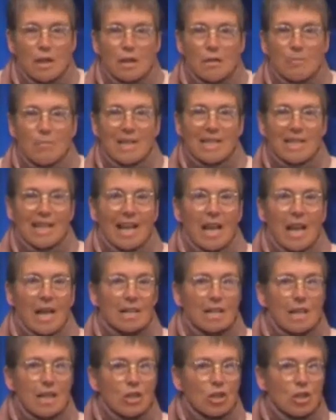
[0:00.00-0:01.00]
the
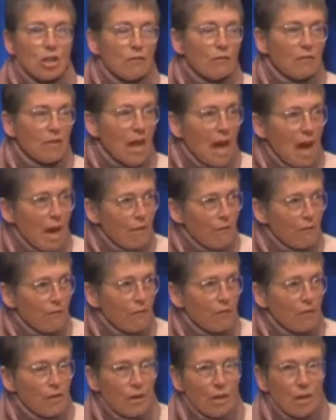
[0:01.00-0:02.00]
medicalisation of
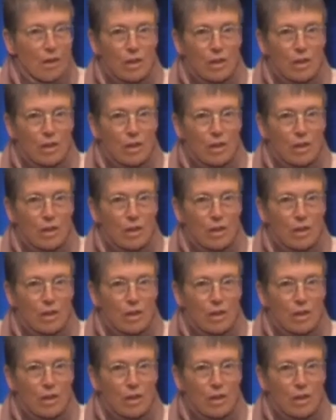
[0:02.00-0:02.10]
life,